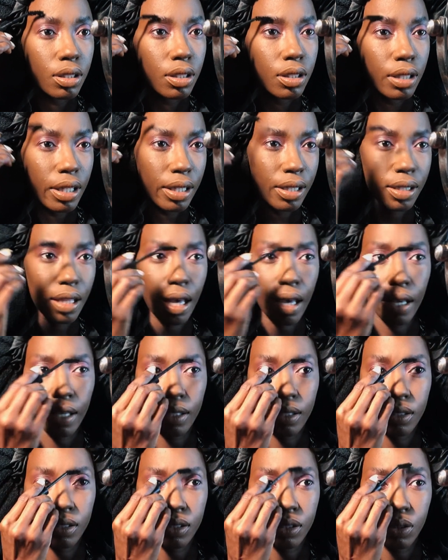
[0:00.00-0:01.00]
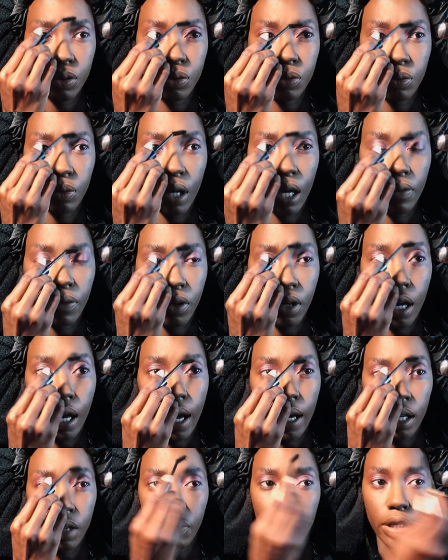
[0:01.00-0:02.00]
like that, to have her
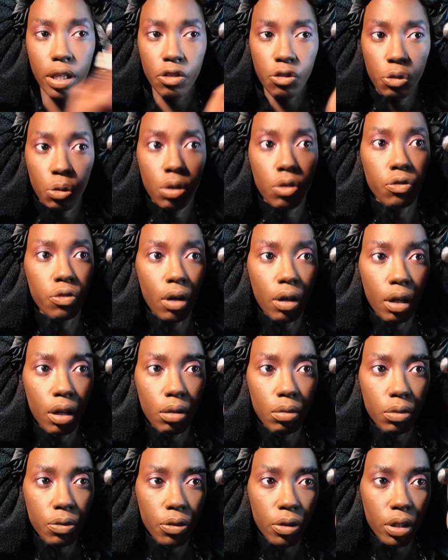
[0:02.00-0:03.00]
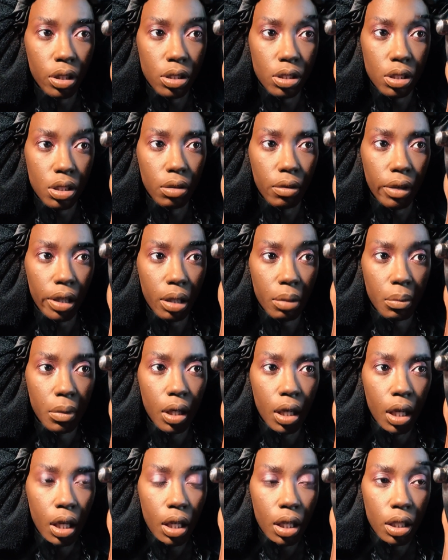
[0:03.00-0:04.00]
aggravated for a photo for Instagram,
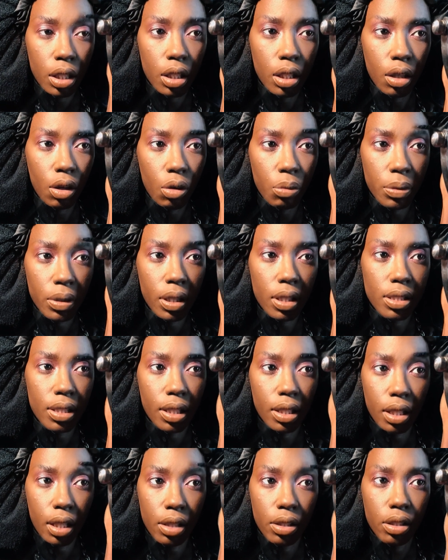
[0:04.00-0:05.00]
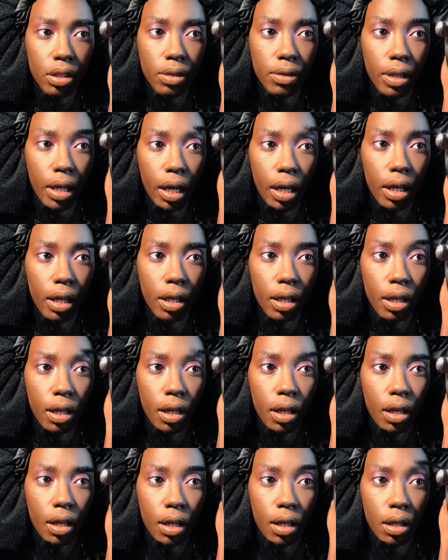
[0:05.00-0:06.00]
you know, because at the end of the day,
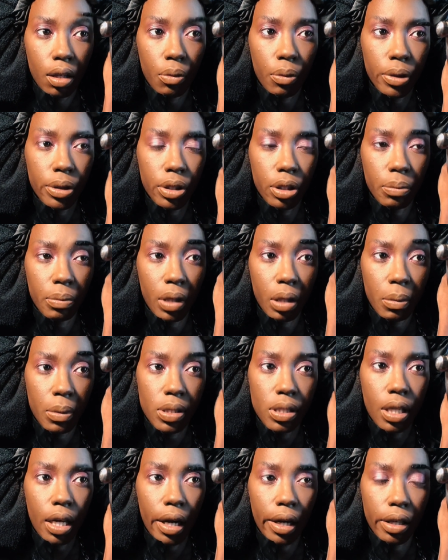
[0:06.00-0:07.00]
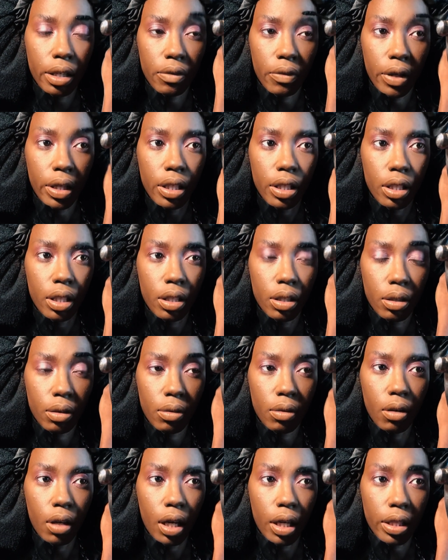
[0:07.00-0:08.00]
when your baby's aggravated and
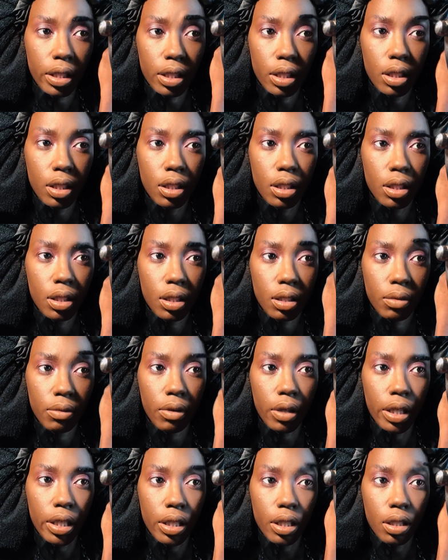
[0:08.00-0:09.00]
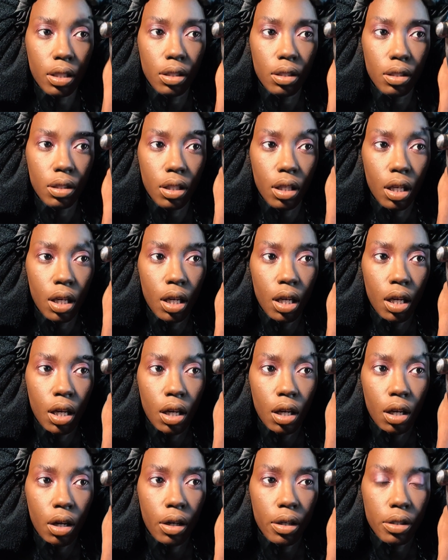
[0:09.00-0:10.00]
crying, right,
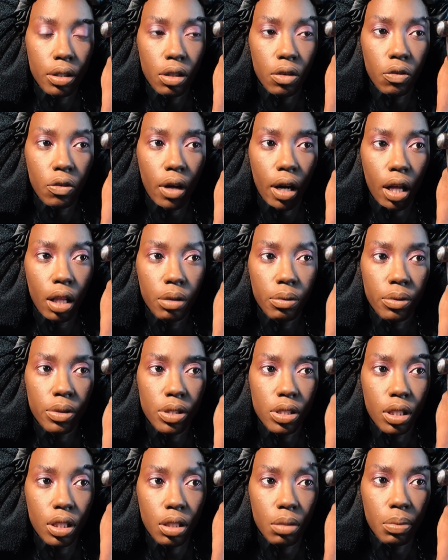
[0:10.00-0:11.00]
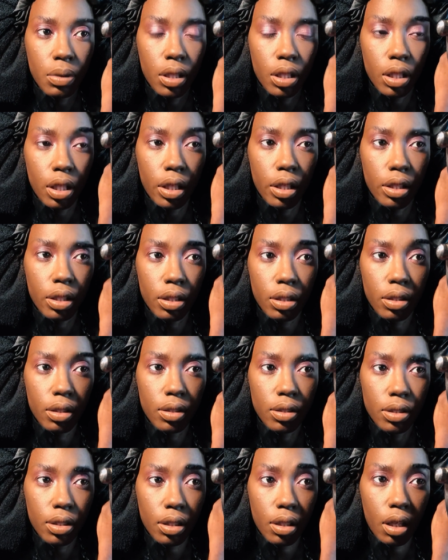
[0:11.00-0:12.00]
are your followers going to be there
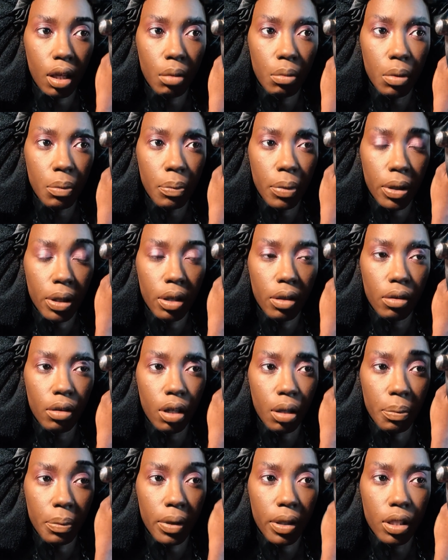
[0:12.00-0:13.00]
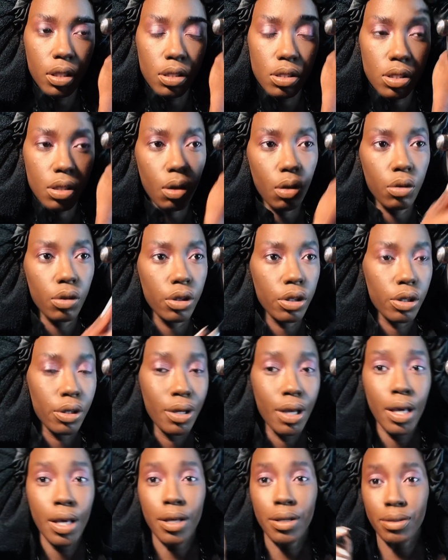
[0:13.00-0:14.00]
to come and pick her up and console her?
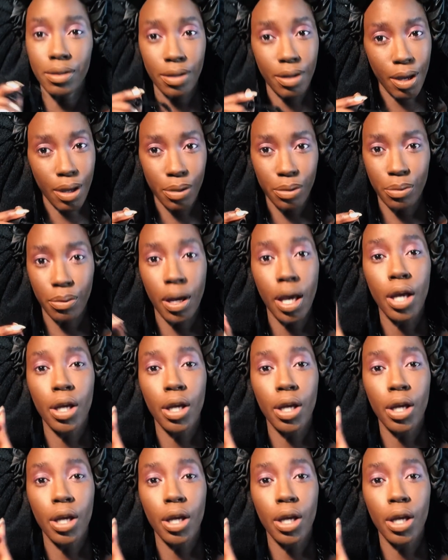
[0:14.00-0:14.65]
No,